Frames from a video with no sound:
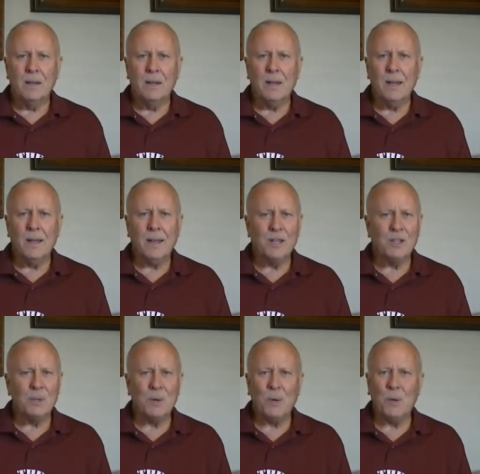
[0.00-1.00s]
I
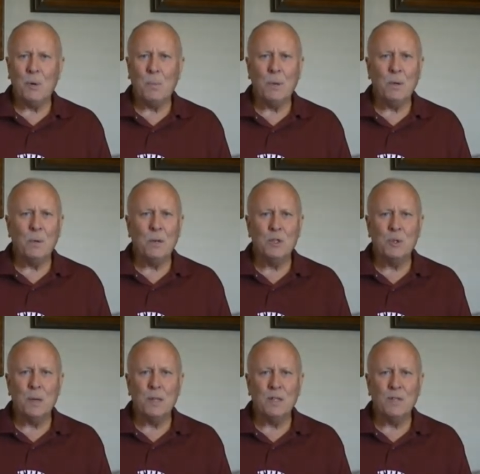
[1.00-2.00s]
sure hope you
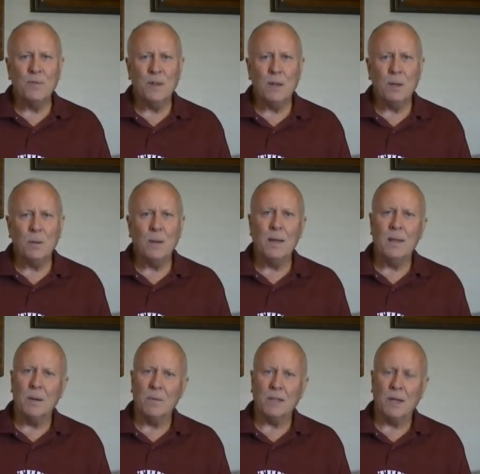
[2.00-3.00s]
enjoyed this video and
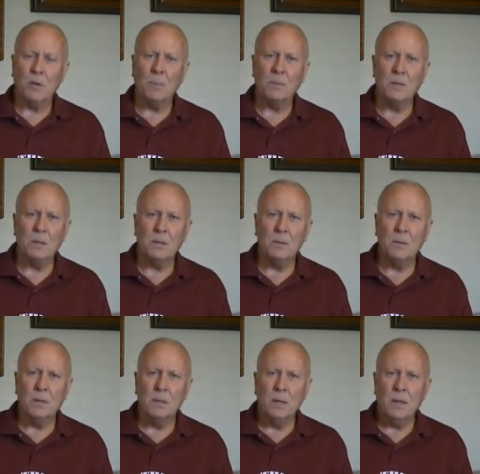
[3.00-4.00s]
it was a help to you.
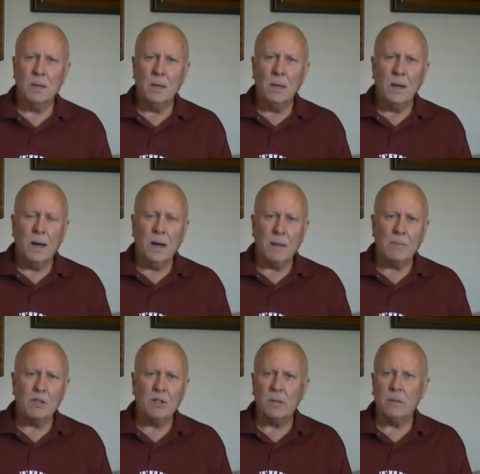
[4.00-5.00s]
I'm
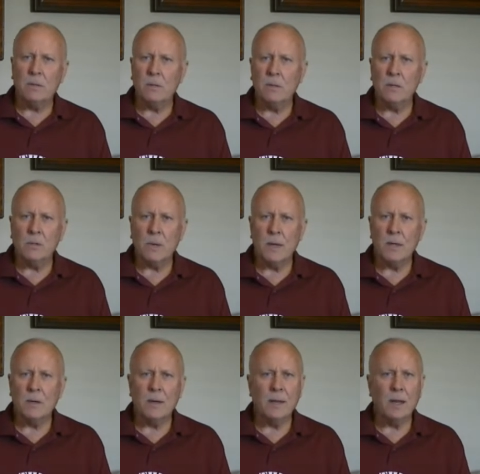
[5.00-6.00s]
a general
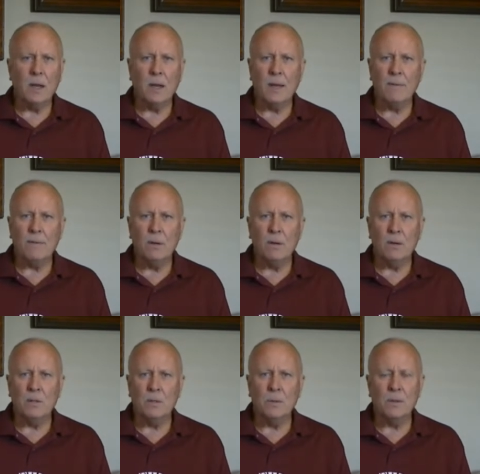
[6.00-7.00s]
contractor and a
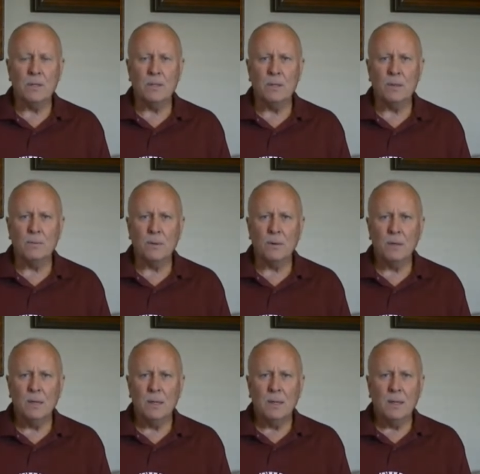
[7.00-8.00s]
lifelong do-it-yourselfer,
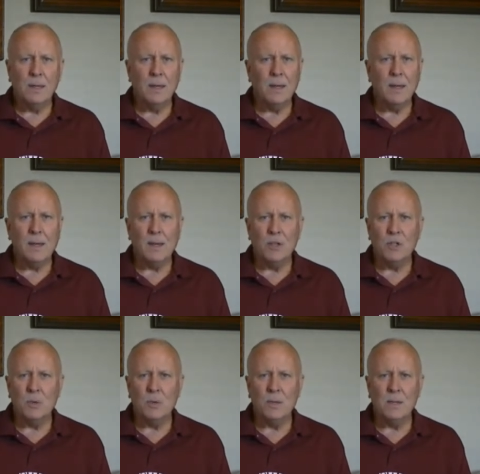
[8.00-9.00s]
and I
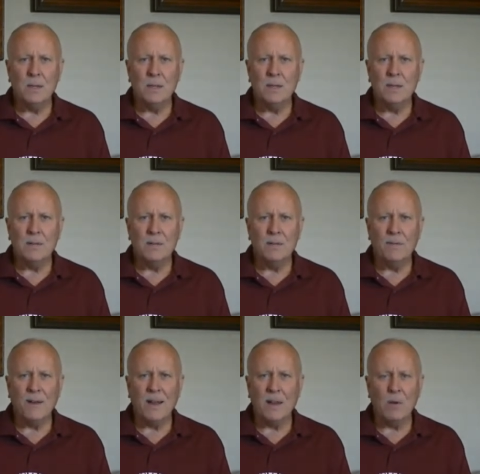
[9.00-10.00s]
enjoy
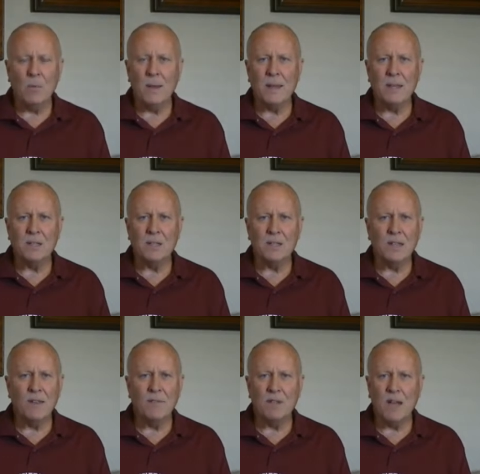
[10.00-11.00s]
finding ways to
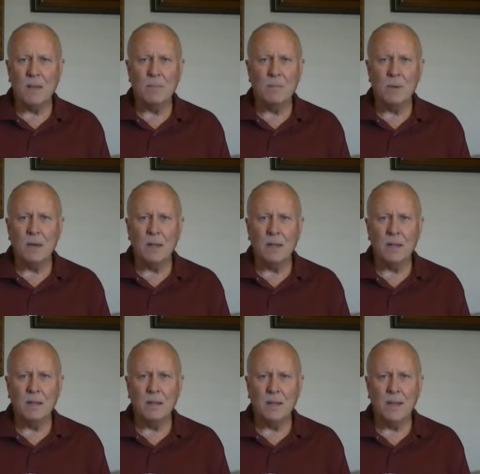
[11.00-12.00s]
save time and money
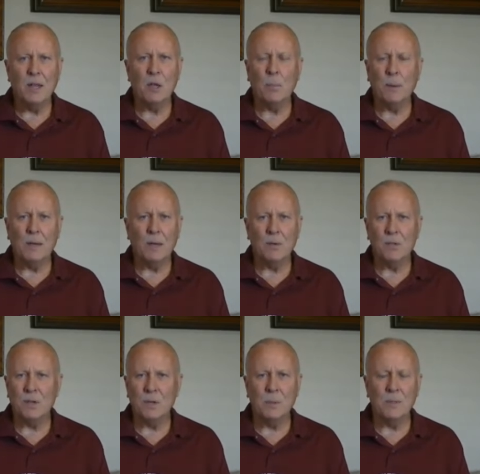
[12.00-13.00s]
and helping others
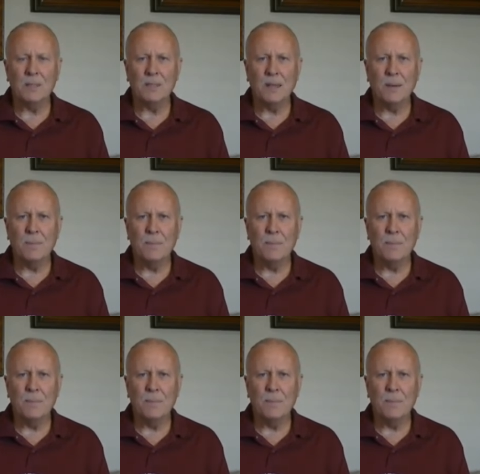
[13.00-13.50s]
to do the same.